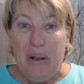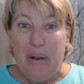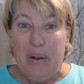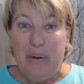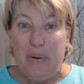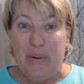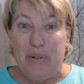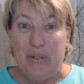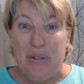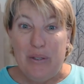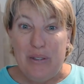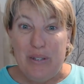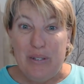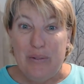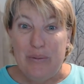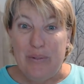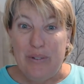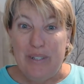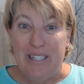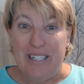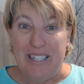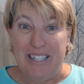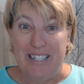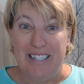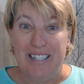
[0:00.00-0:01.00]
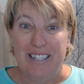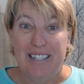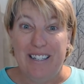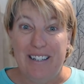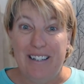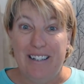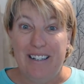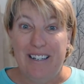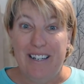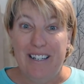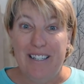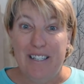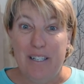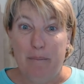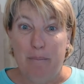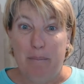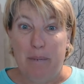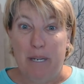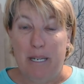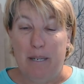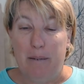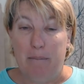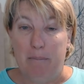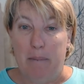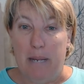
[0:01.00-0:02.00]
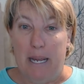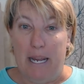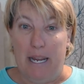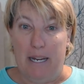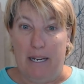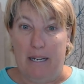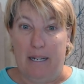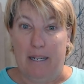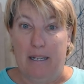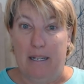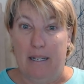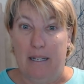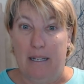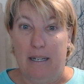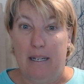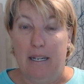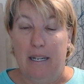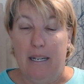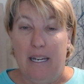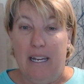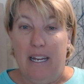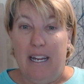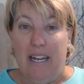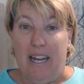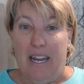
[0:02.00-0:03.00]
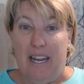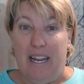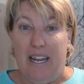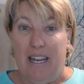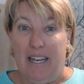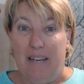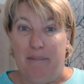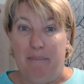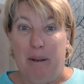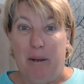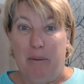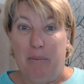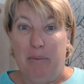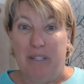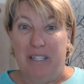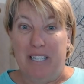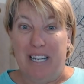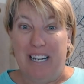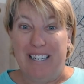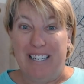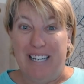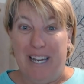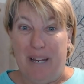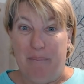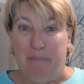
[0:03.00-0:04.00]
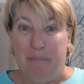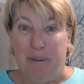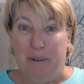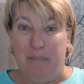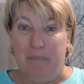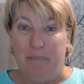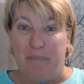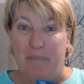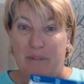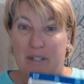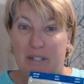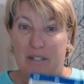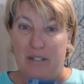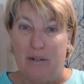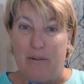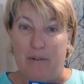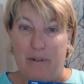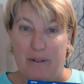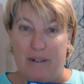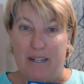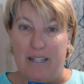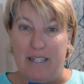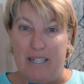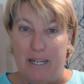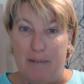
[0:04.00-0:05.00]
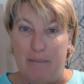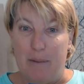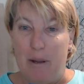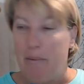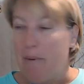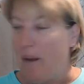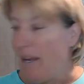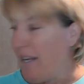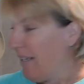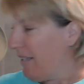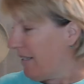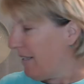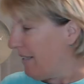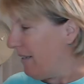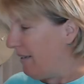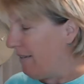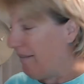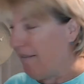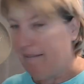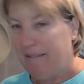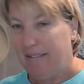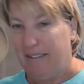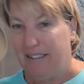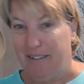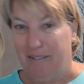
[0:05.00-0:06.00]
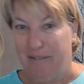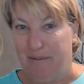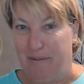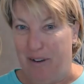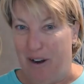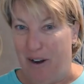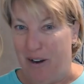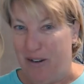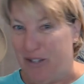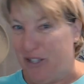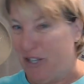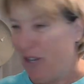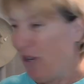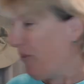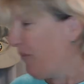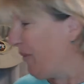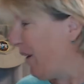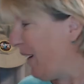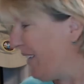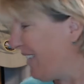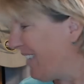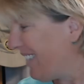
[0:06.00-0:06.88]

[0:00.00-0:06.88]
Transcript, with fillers: So this one's easy. It's a bean bag and made with duct tape. So I'm going to take my rice, love our Chico rice,